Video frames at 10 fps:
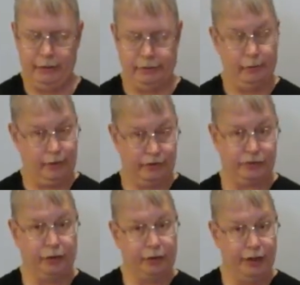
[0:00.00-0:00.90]
So you want to
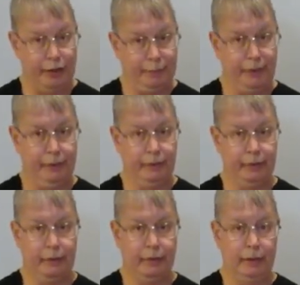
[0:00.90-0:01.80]
stir it up,
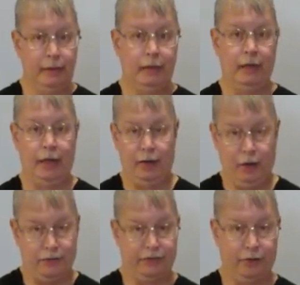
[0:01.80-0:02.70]
and
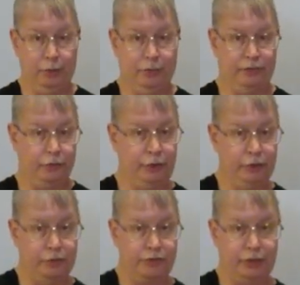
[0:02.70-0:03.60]
also before
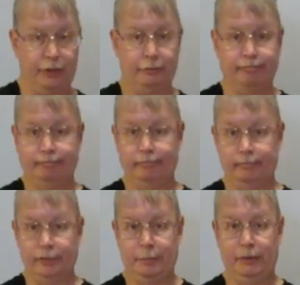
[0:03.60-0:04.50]
you start
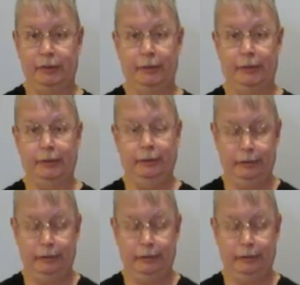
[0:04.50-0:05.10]
getting your